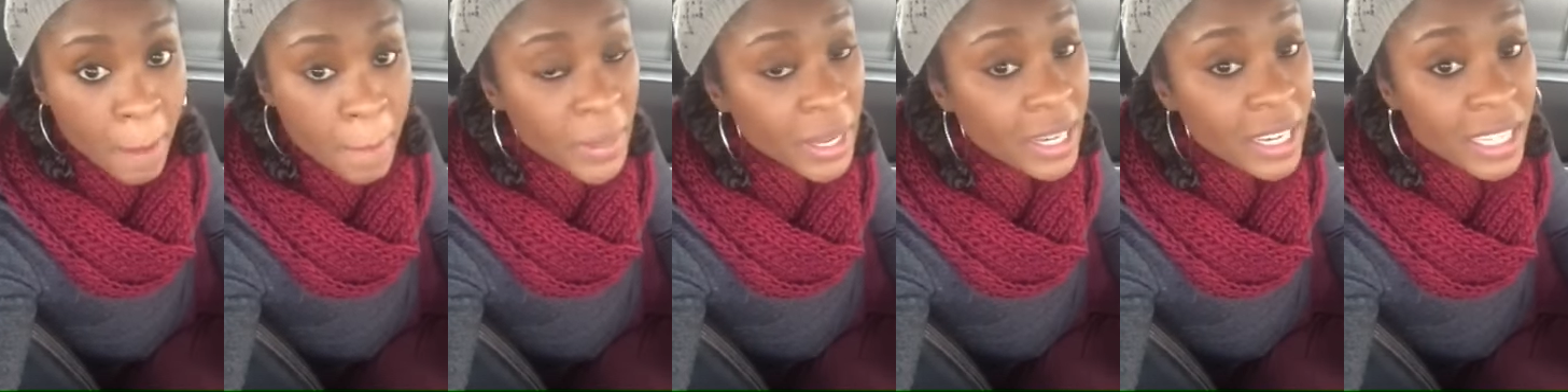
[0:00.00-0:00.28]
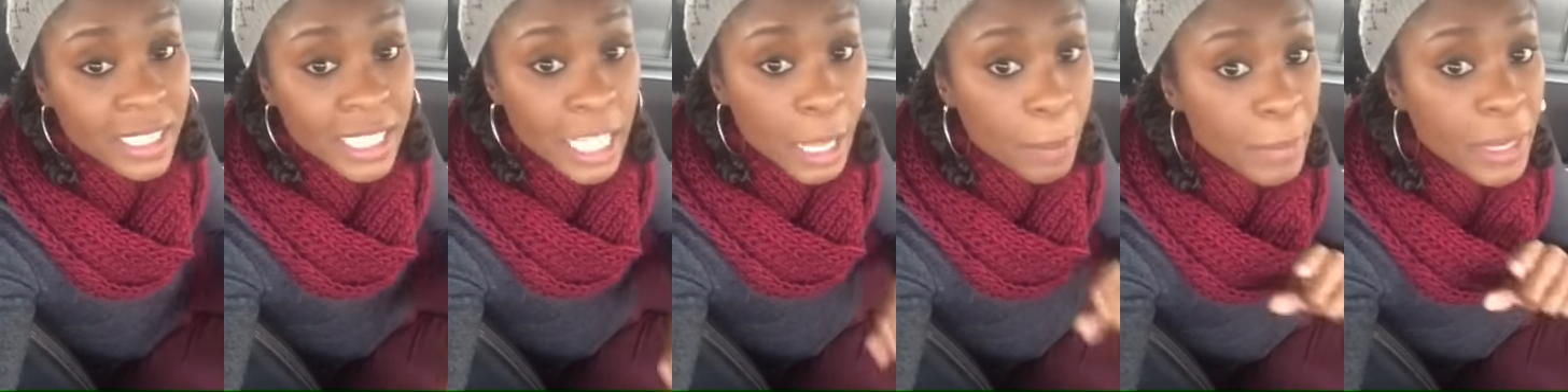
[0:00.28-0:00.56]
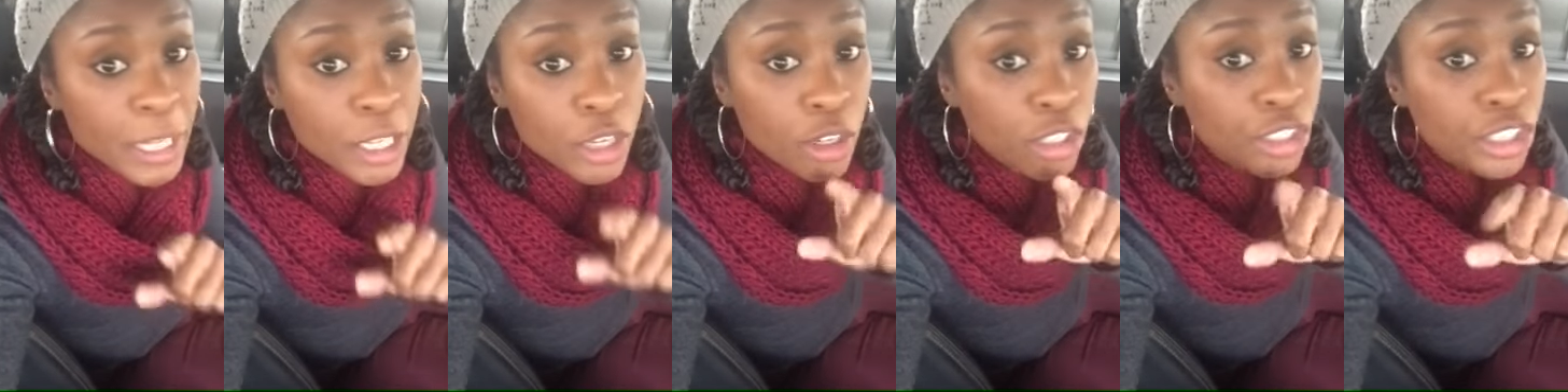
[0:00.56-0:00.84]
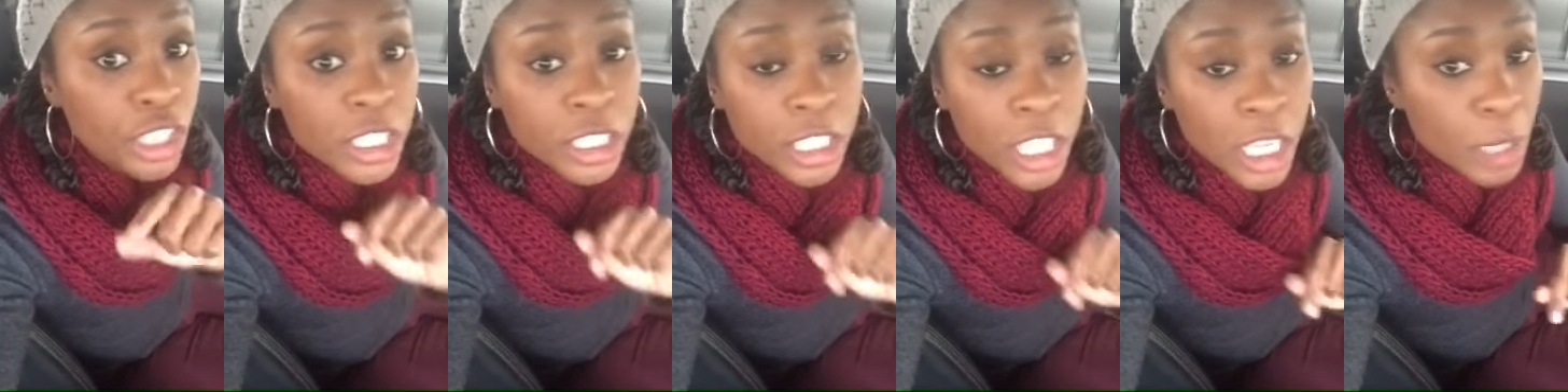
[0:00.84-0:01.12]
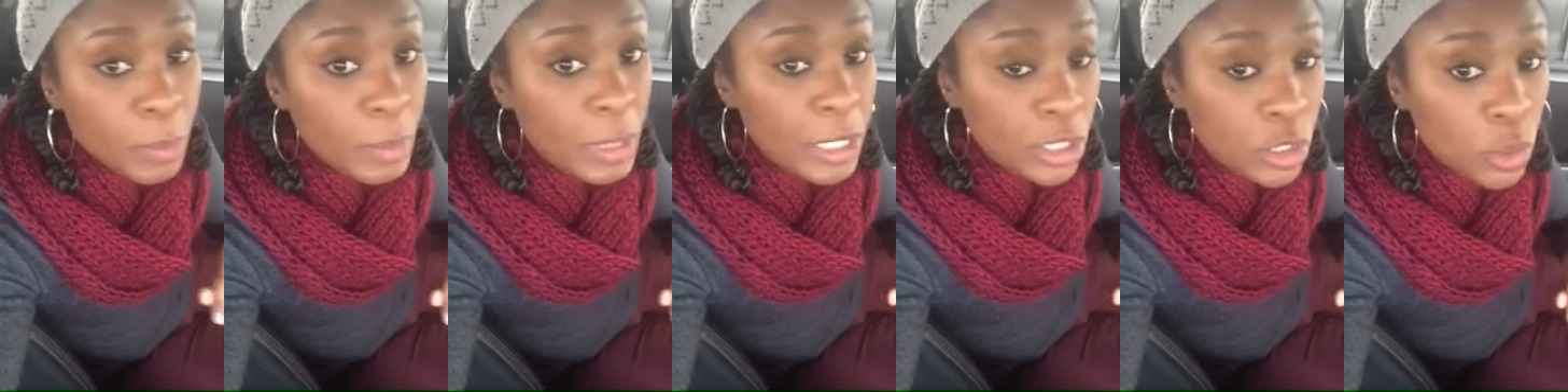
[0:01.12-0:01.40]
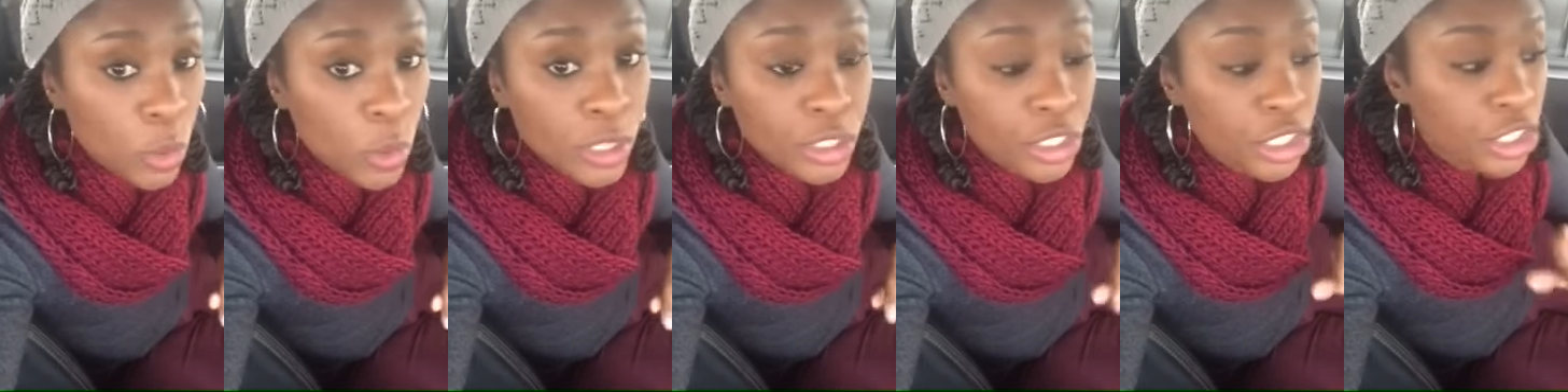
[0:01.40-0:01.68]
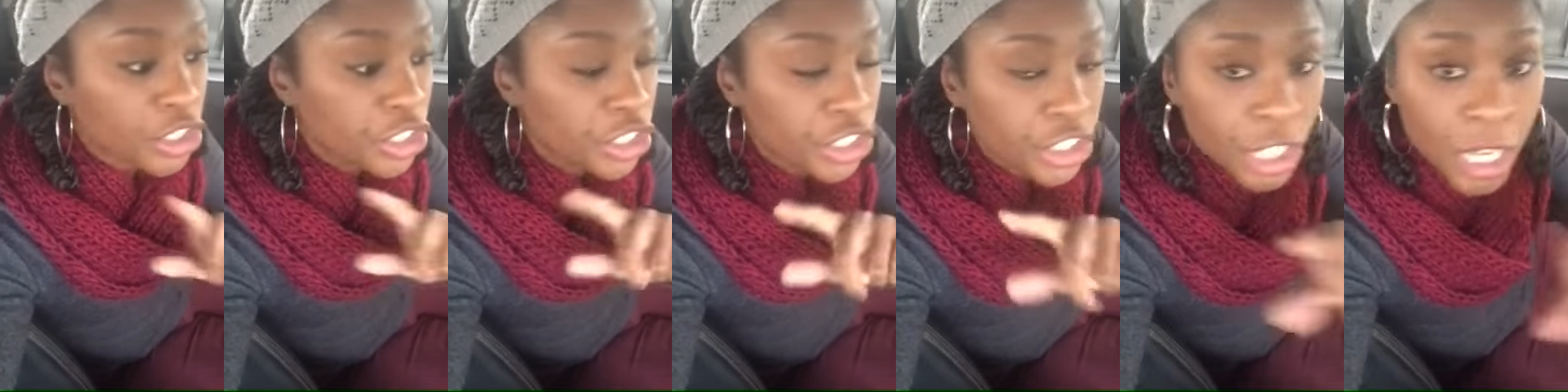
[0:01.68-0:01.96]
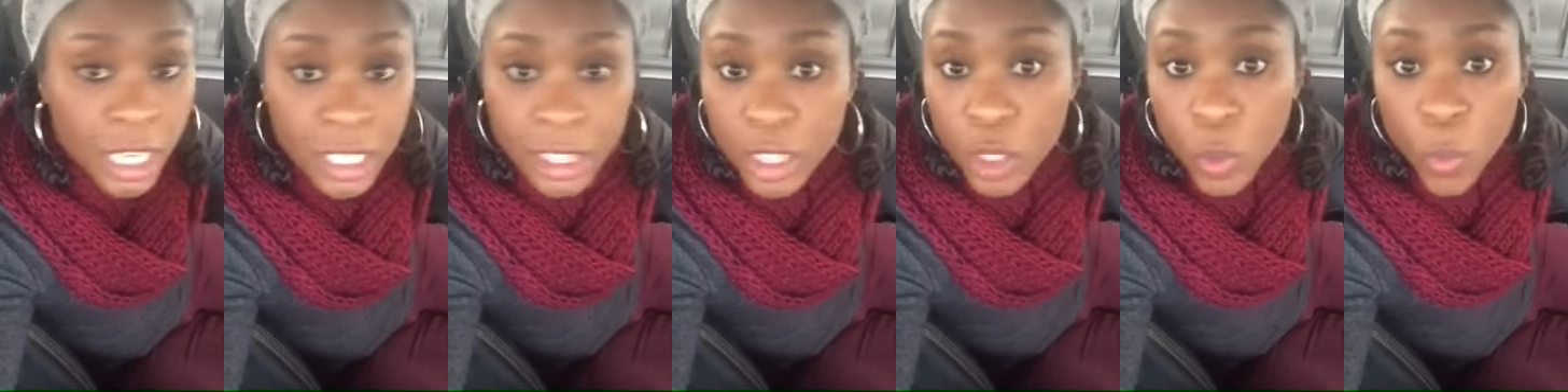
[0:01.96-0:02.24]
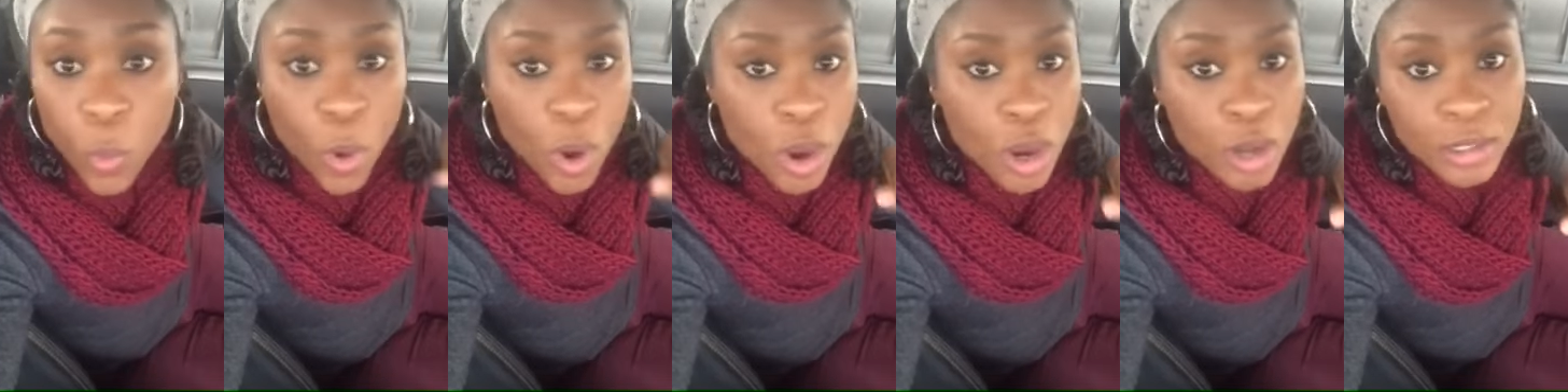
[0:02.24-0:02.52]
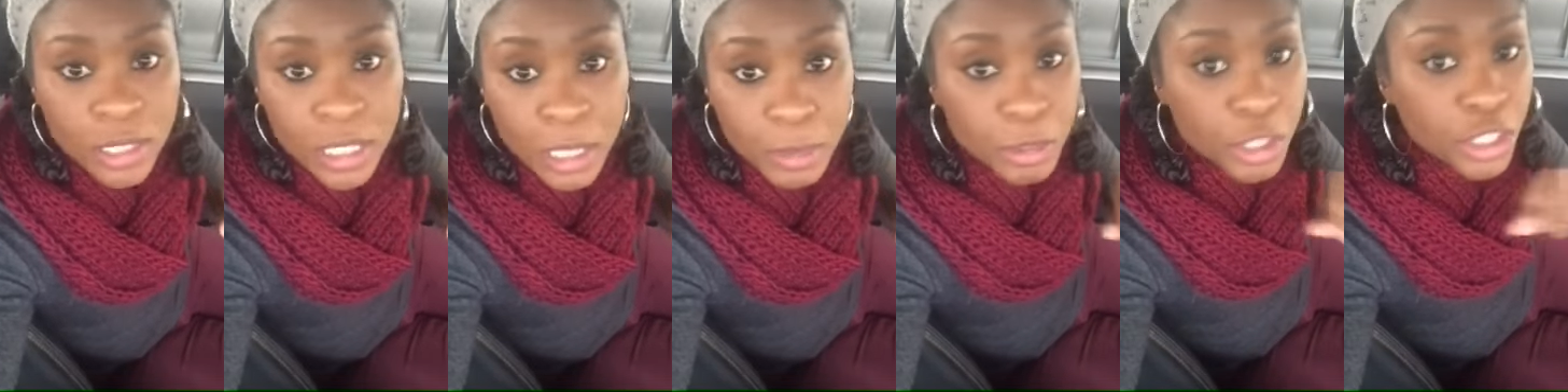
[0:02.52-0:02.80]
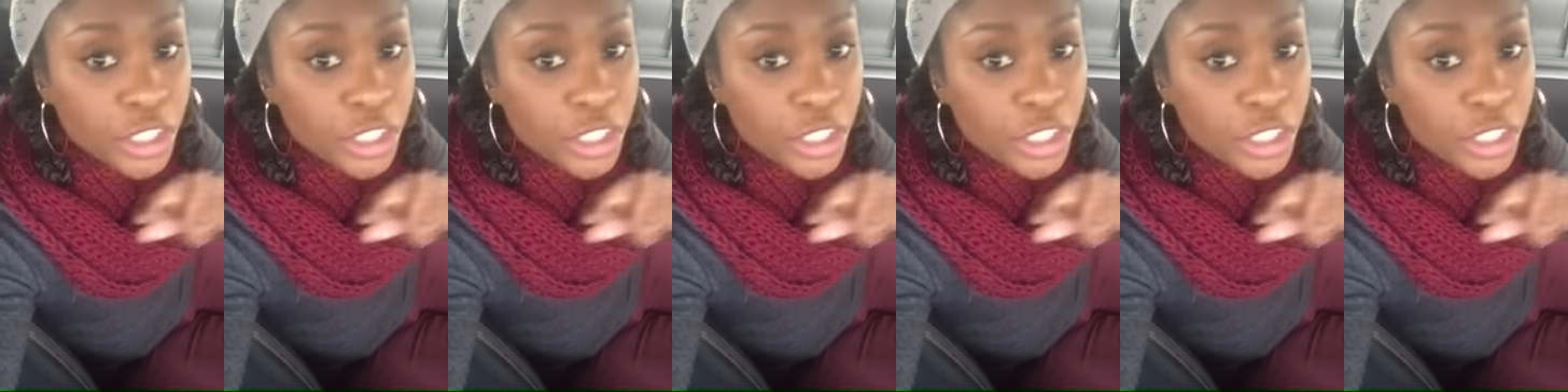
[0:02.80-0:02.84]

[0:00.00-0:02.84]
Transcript: Because that means you're just going to be doing to shut the world up,